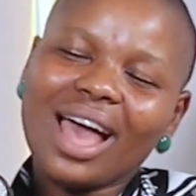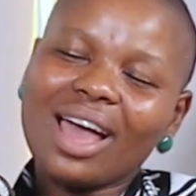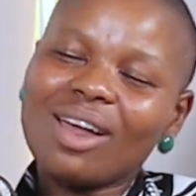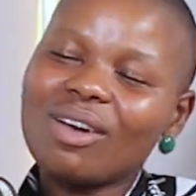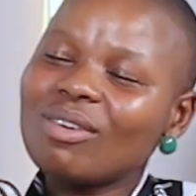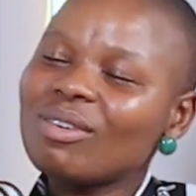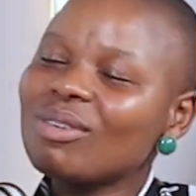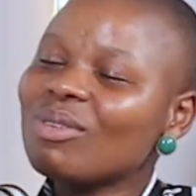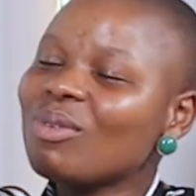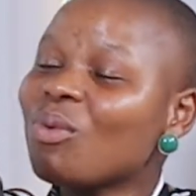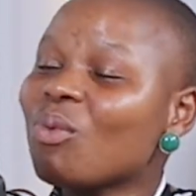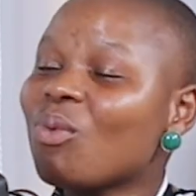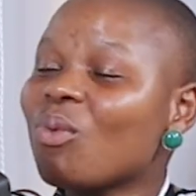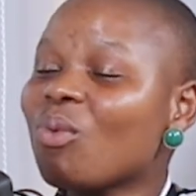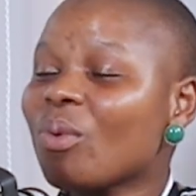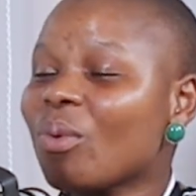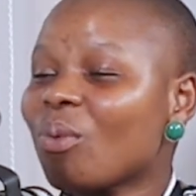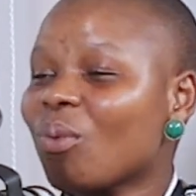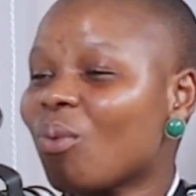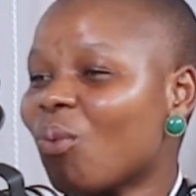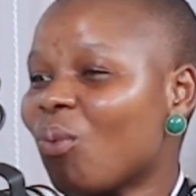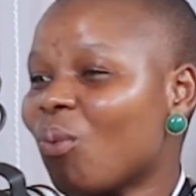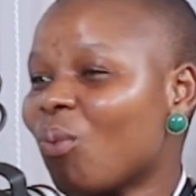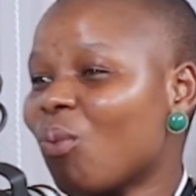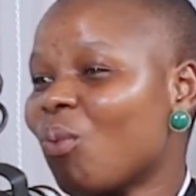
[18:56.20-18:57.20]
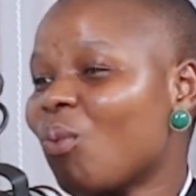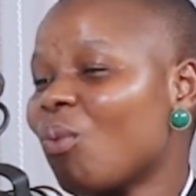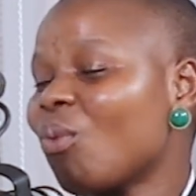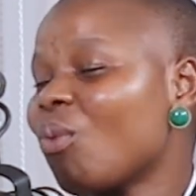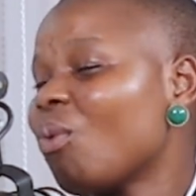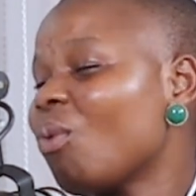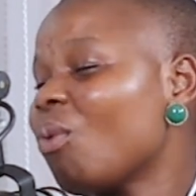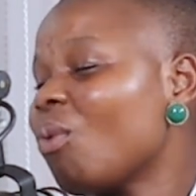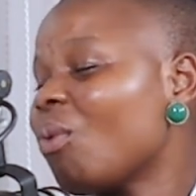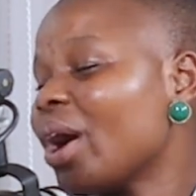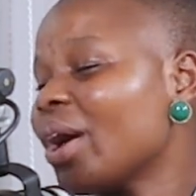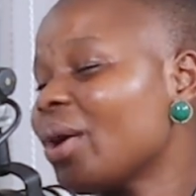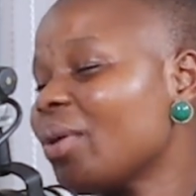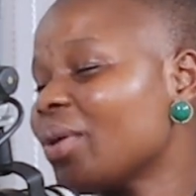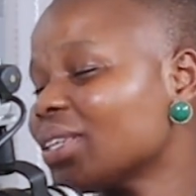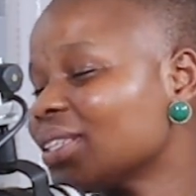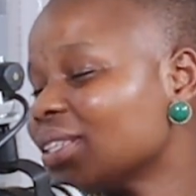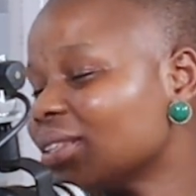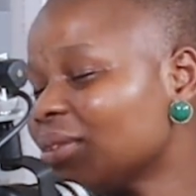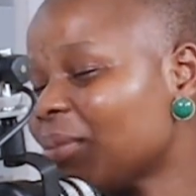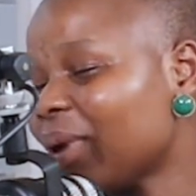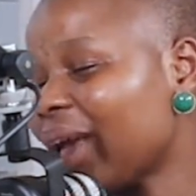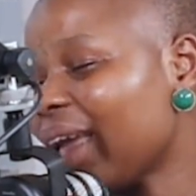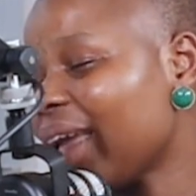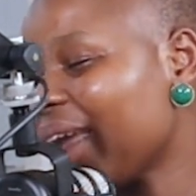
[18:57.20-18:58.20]
don't know what was
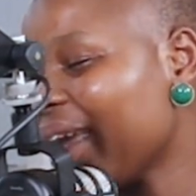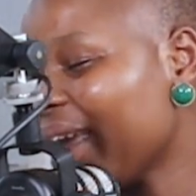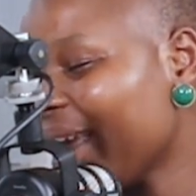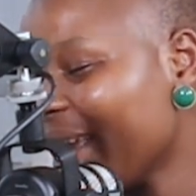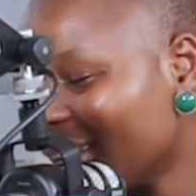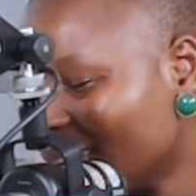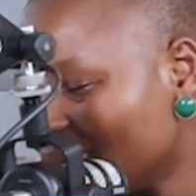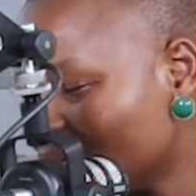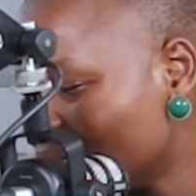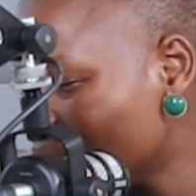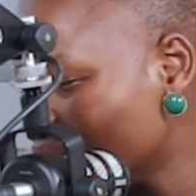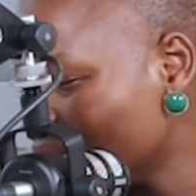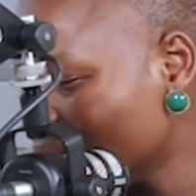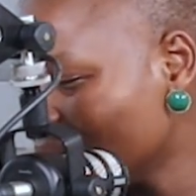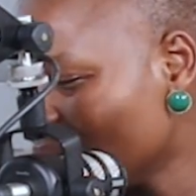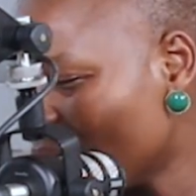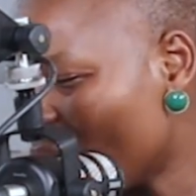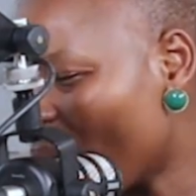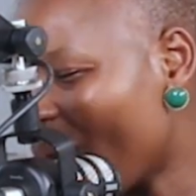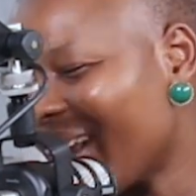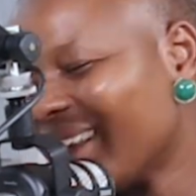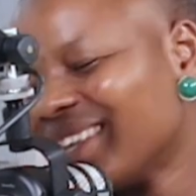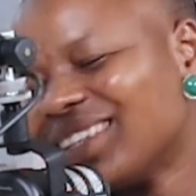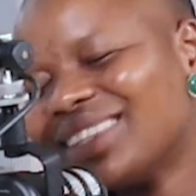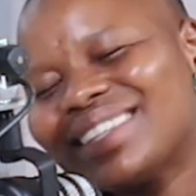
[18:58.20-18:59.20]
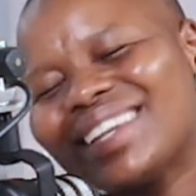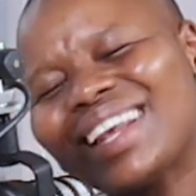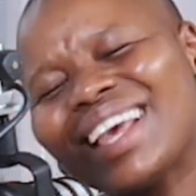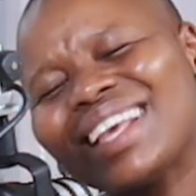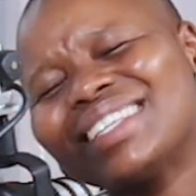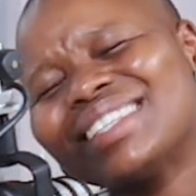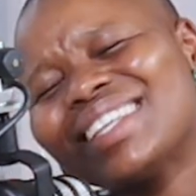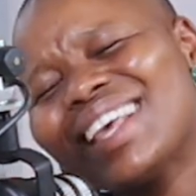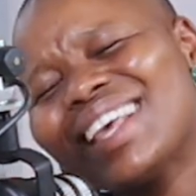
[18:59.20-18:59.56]
in my head. Why did I